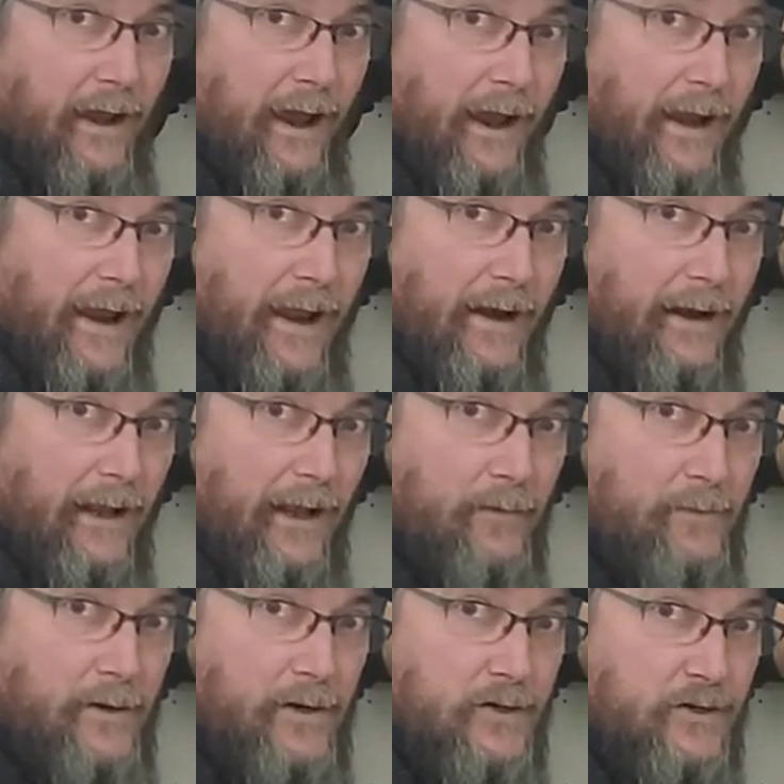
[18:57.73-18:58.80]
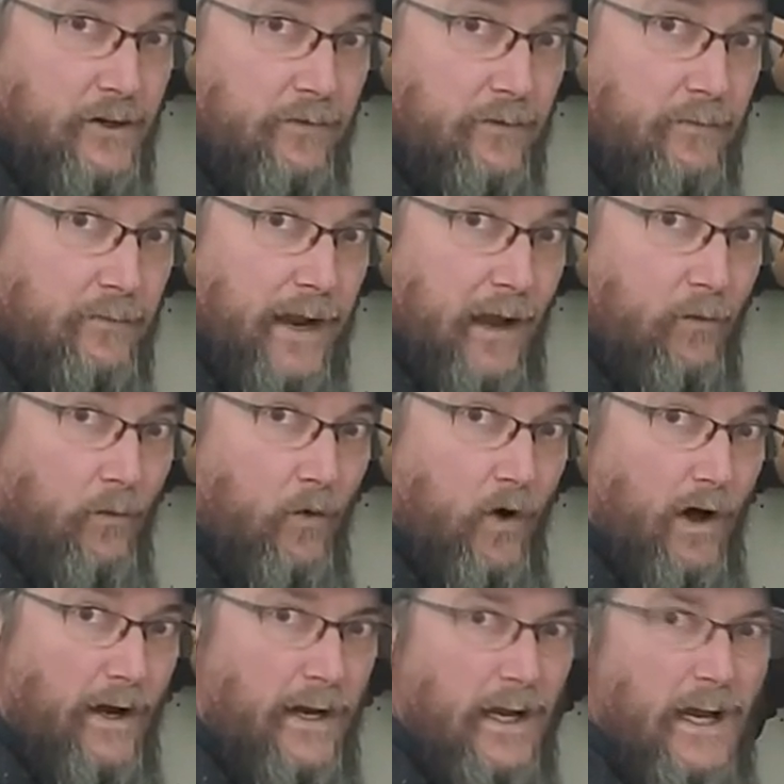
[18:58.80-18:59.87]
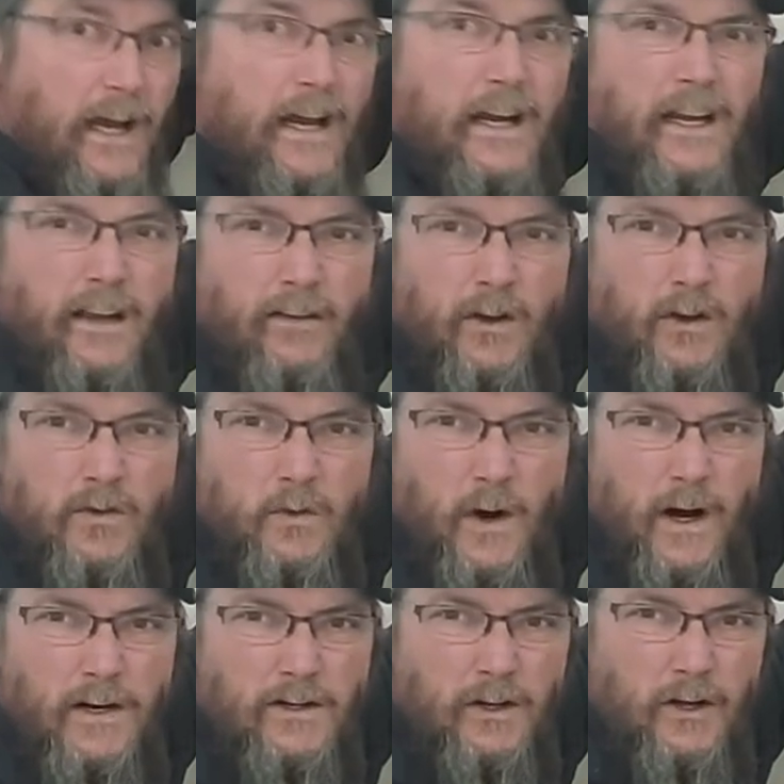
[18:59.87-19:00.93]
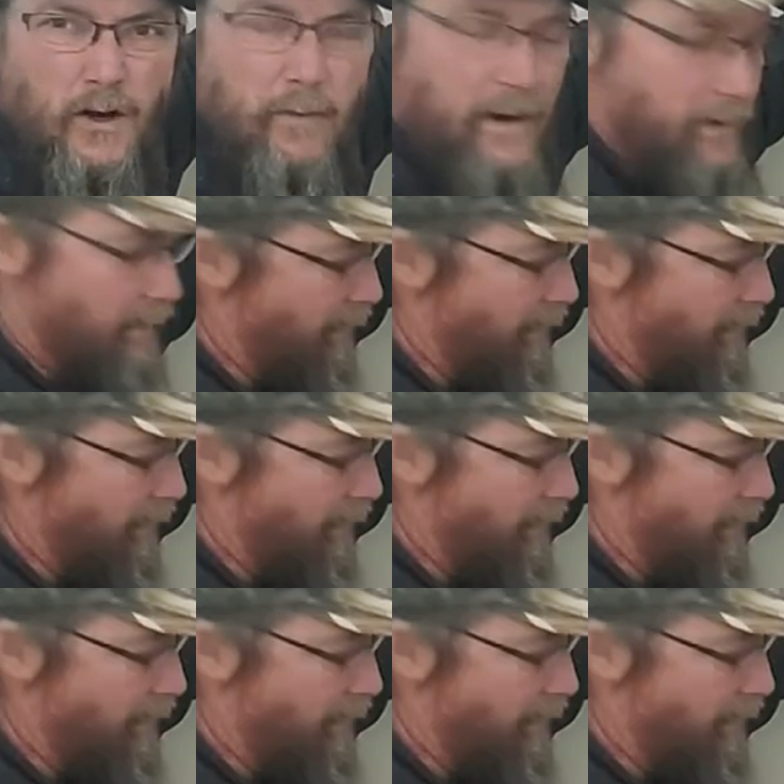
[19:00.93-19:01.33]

and that allowed me to shift them down one, give those wires a little bit.